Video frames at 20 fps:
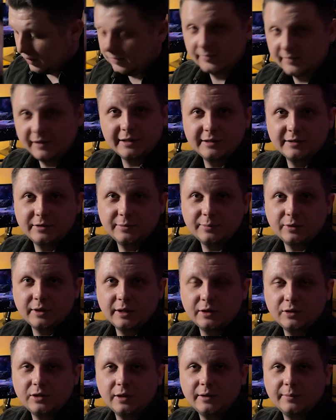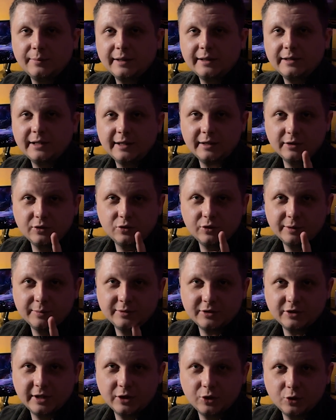find this brush on my Telegram
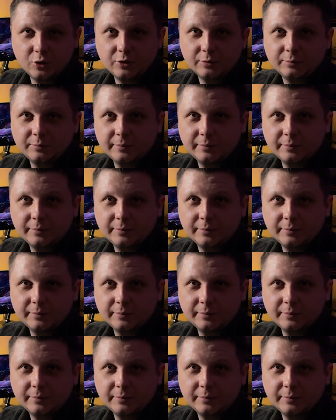channel.